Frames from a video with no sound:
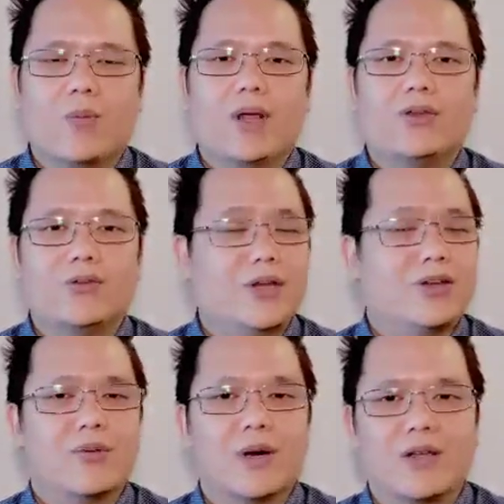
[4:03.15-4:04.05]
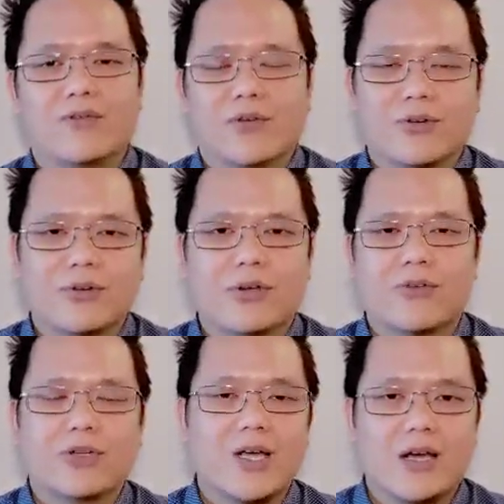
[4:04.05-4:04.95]
when you need your money for your
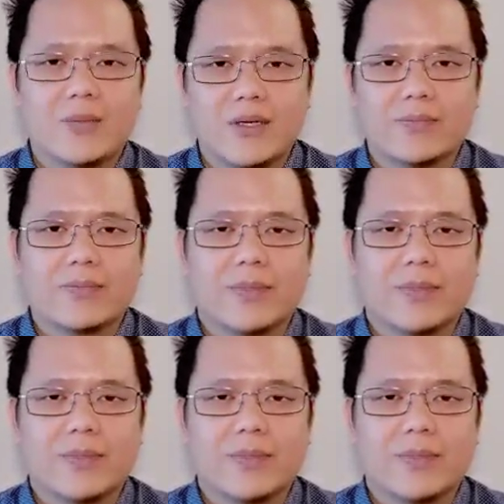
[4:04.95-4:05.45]
retirement.